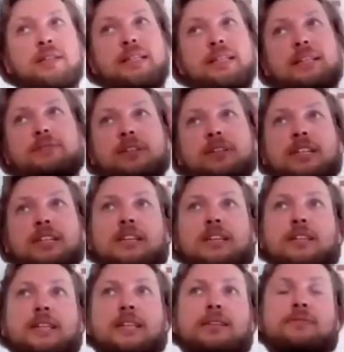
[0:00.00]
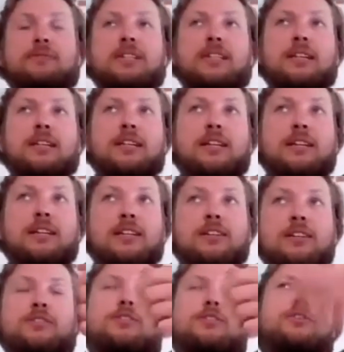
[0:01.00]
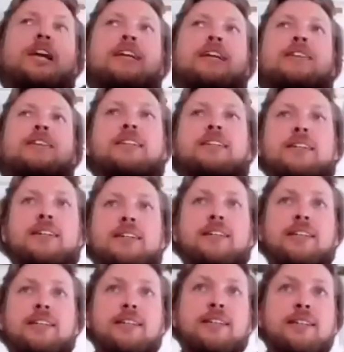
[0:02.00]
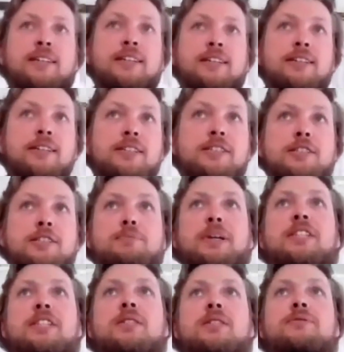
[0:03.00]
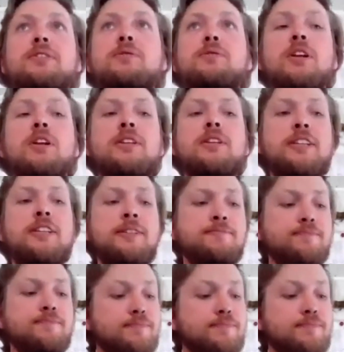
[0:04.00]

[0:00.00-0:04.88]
giving or creating a space of equality.